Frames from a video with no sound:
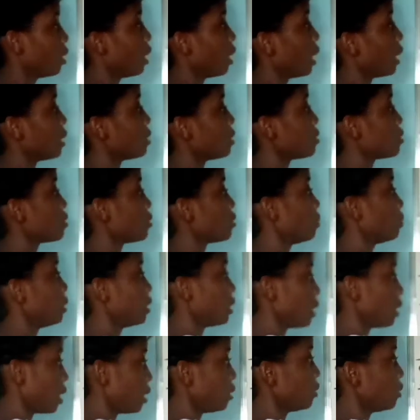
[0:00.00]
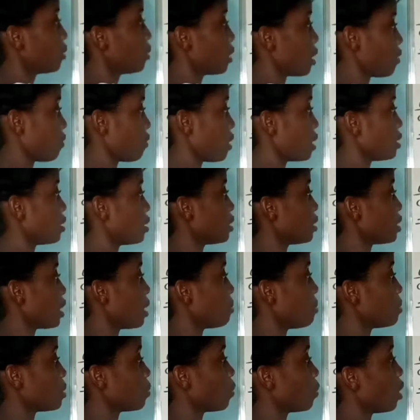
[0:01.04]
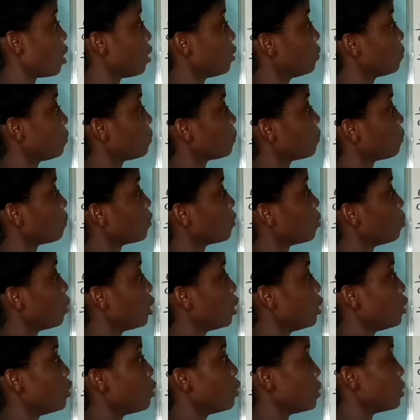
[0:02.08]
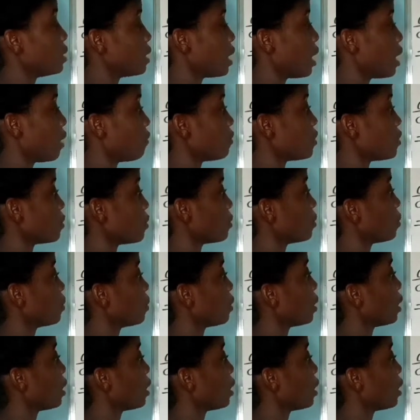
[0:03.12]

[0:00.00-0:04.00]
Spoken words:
And so you can write your times 1, but you don't have to.